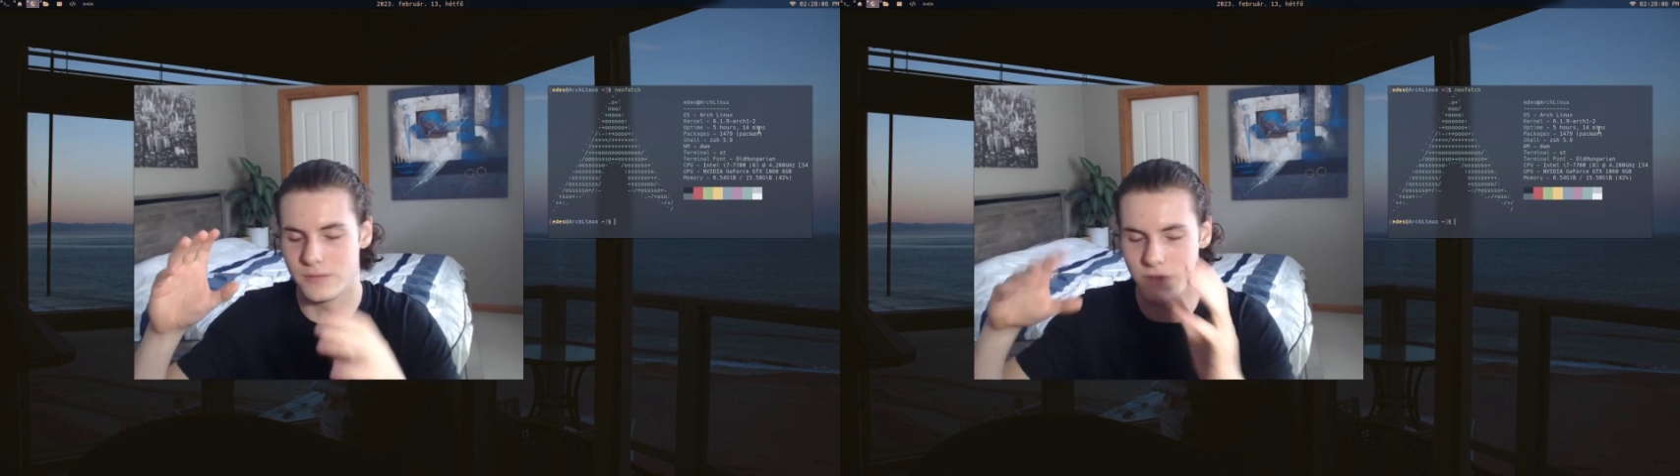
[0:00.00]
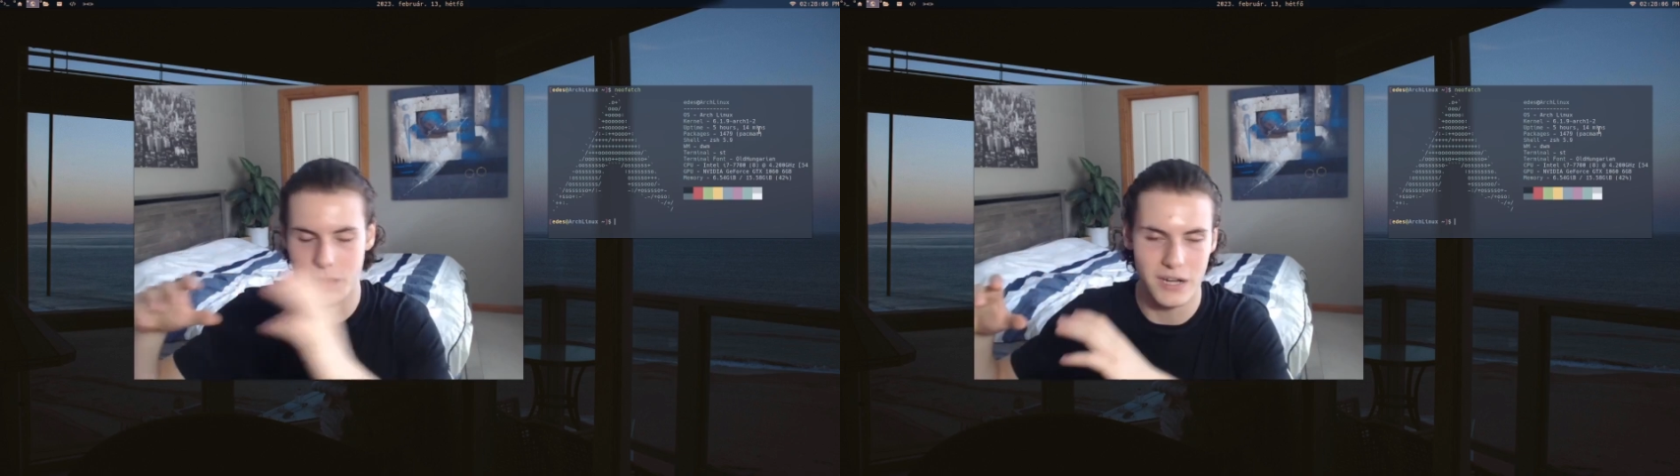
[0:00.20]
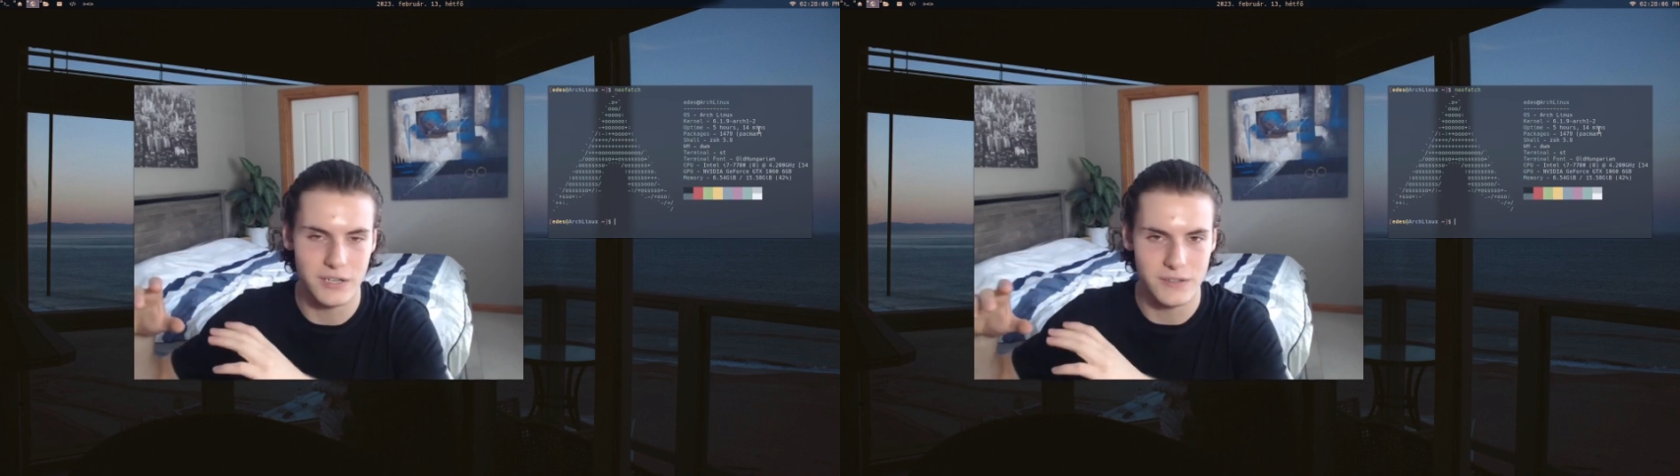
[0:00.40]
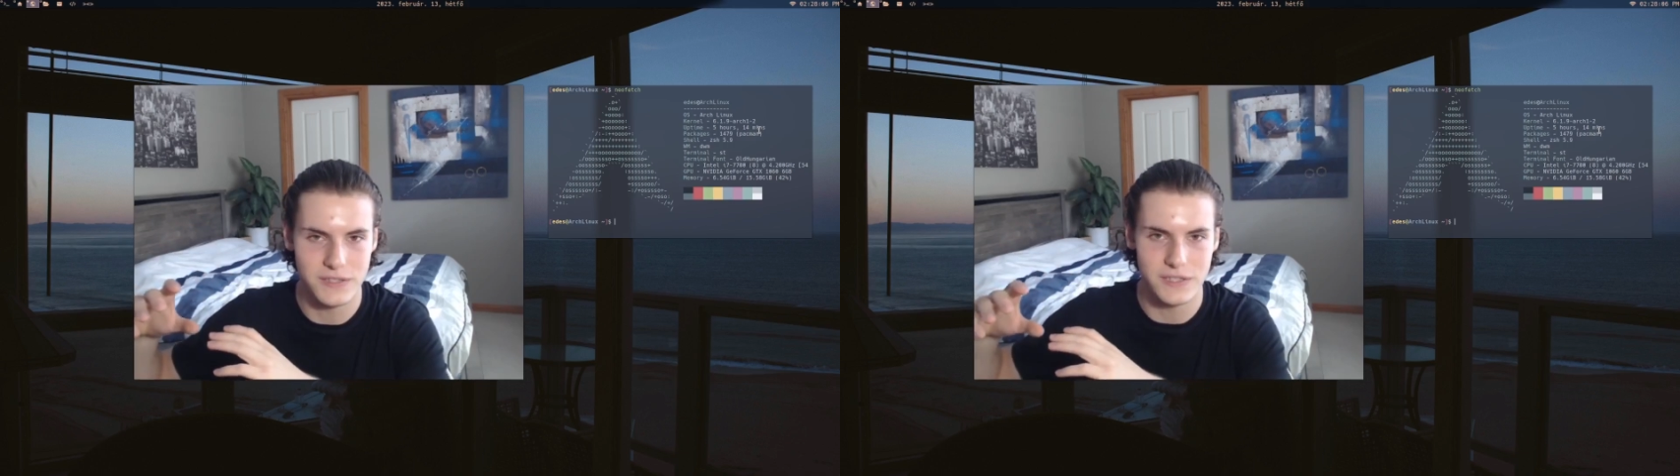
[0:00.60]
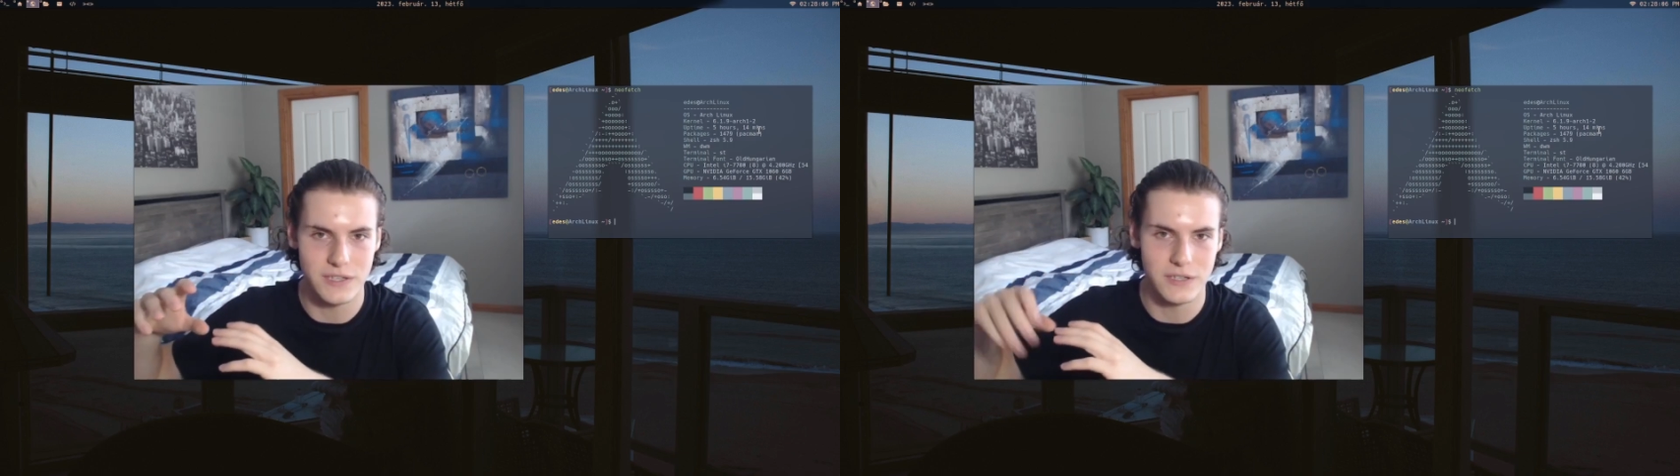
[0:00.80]

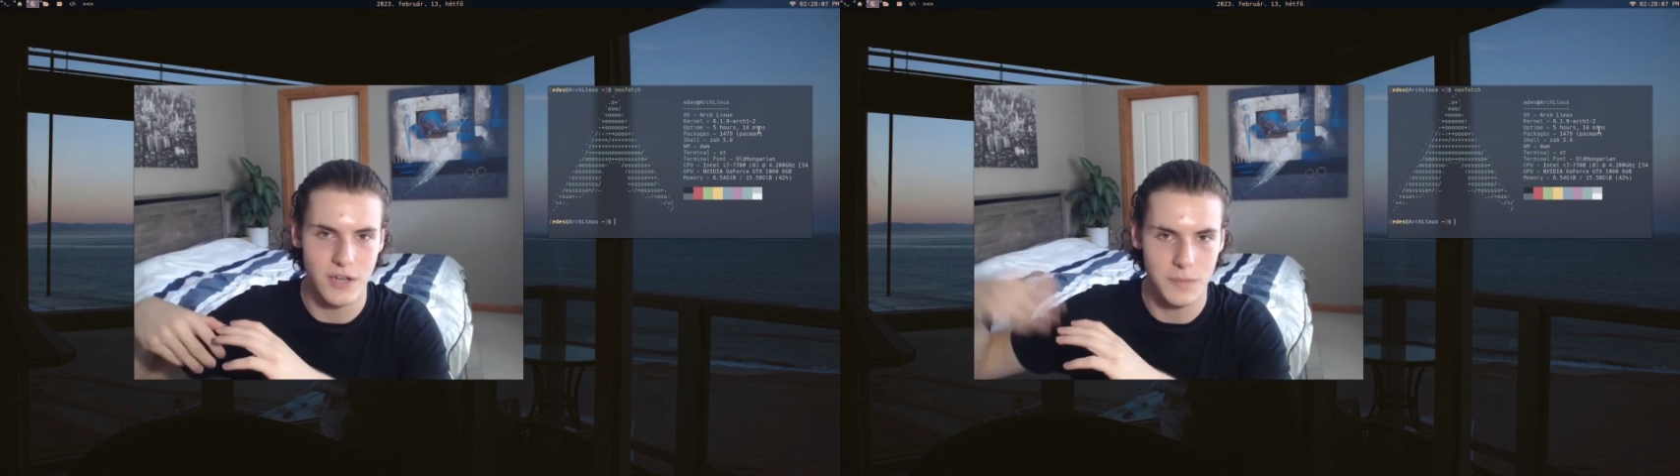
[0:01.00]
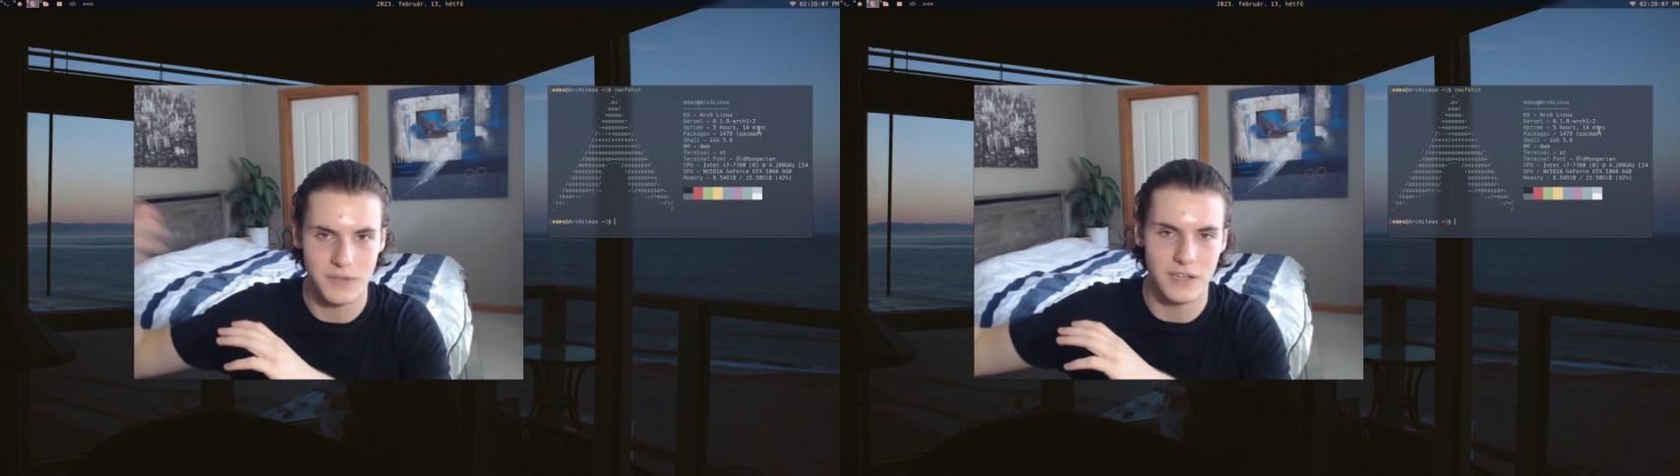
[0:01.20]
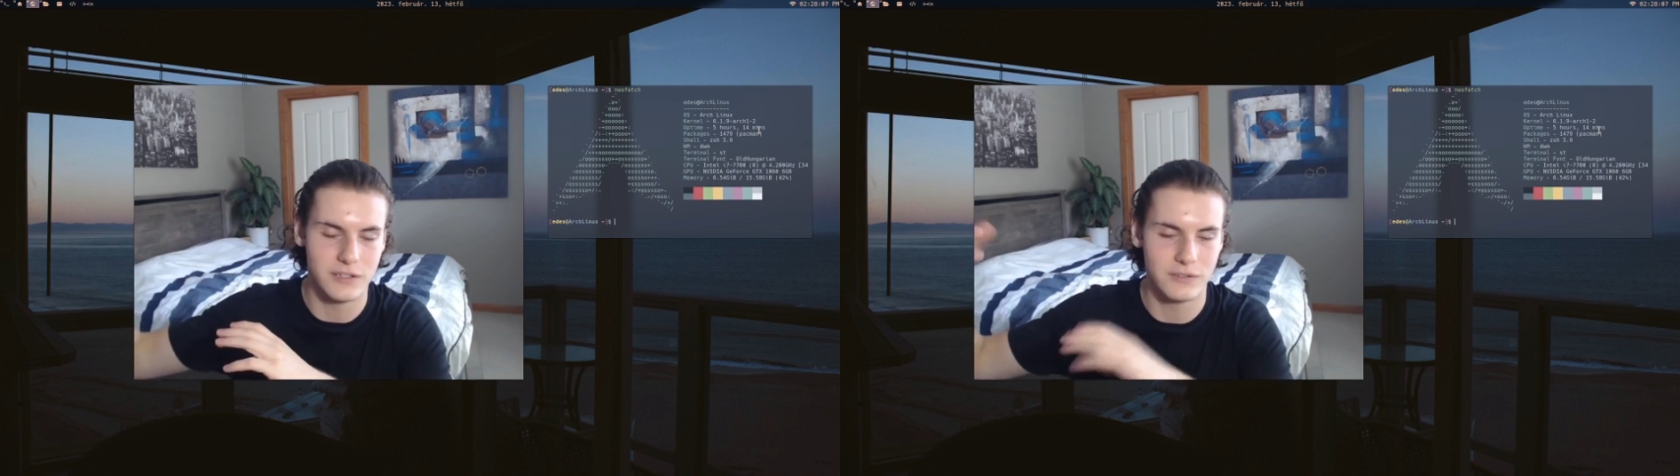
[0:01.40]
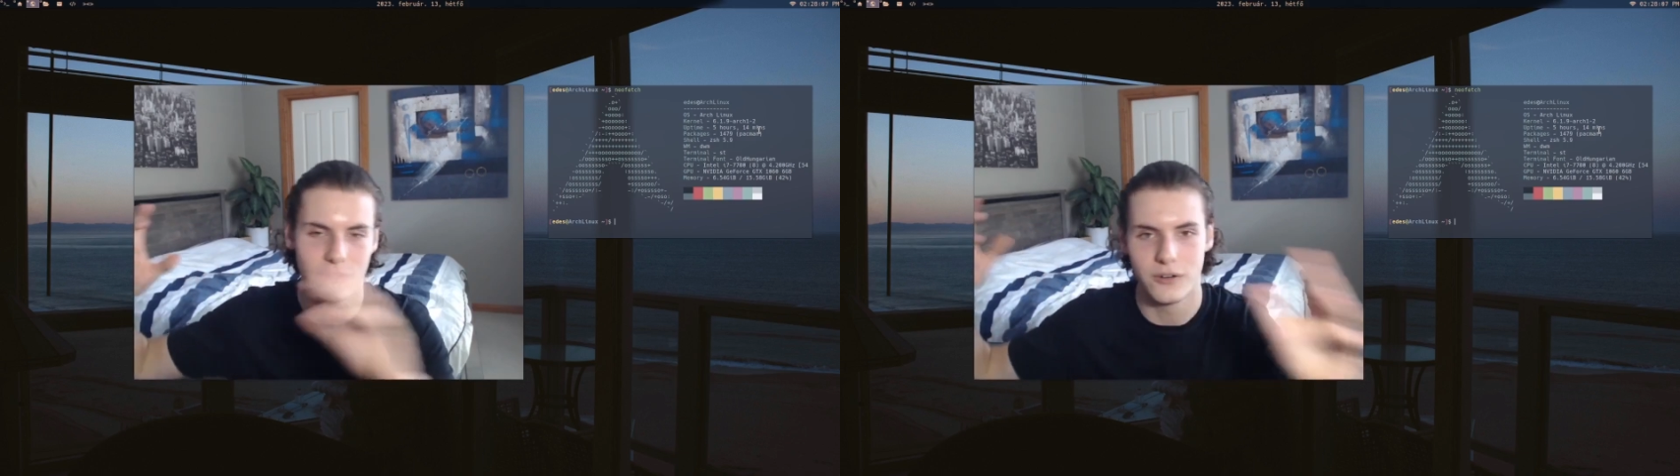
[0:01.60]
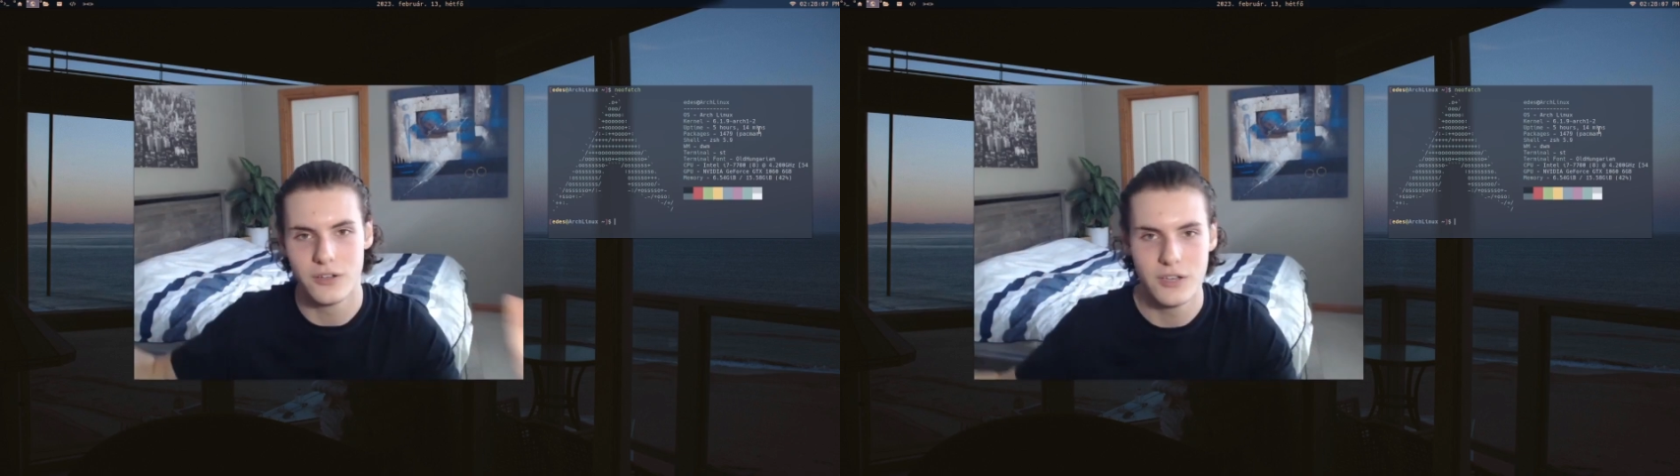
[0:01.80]
dependency updated, you know.